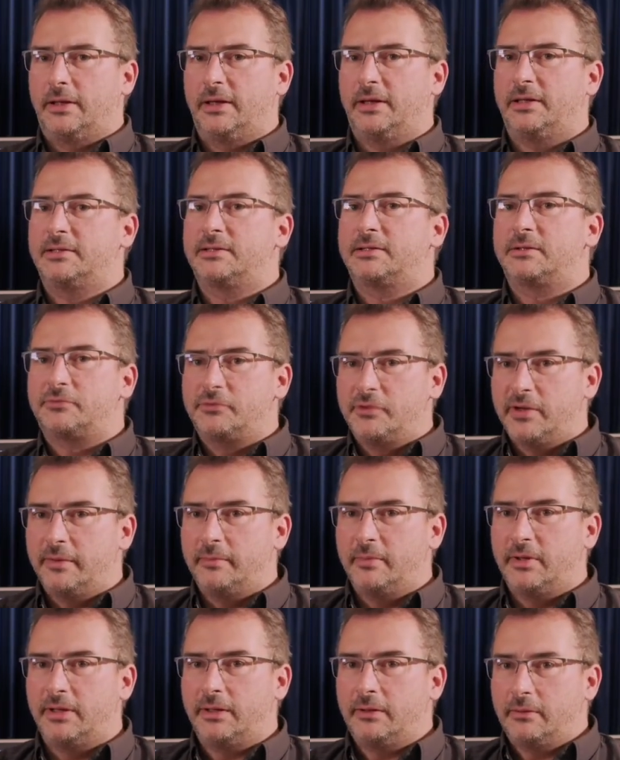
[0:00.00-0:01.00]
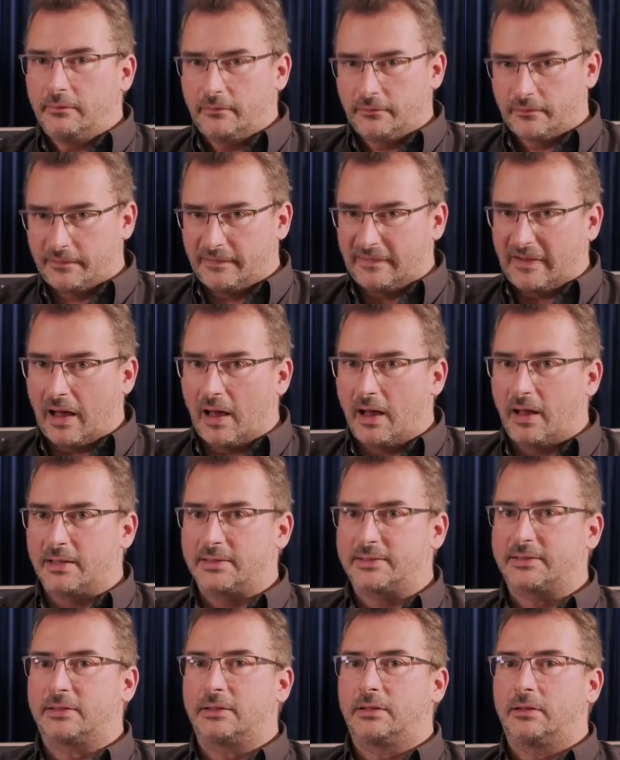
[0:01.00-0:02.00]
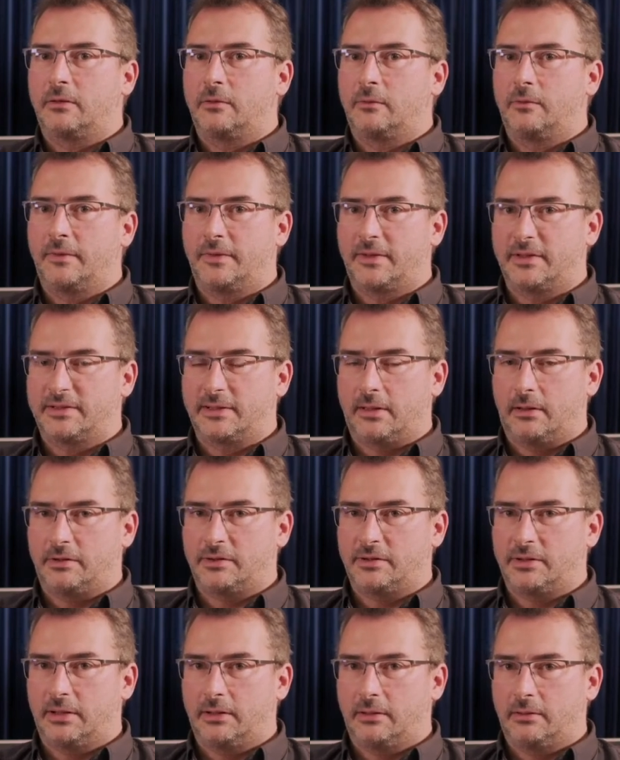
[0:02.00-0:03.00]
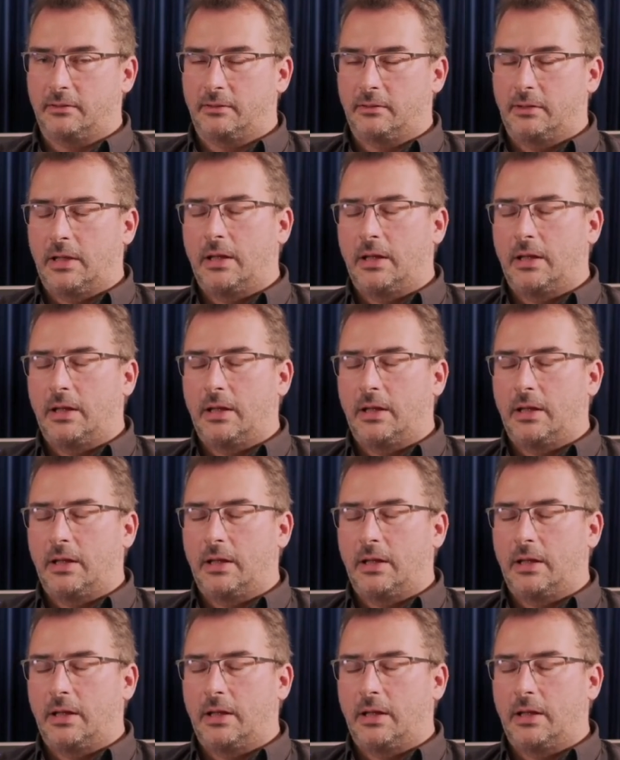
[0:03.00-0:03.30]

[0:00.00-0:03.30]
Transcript: extremely fast with a sound check.